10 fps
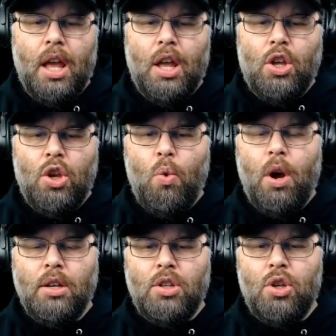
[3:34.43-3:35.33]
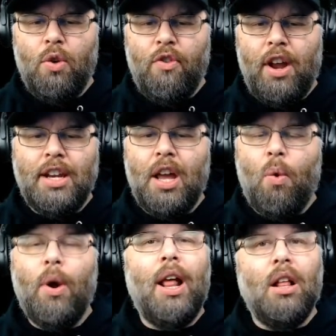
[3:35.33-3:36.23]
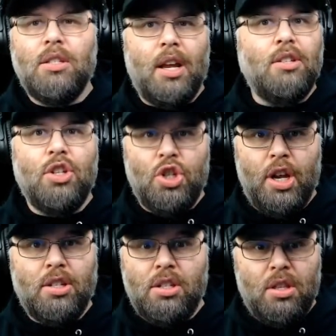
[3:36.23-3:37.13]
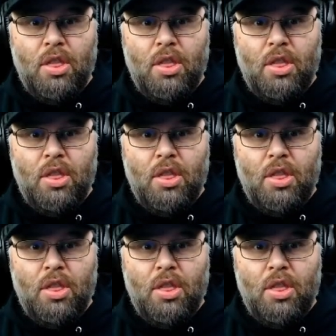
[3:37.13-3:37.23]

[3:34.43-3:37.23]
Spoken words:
You want to find out what else I suggest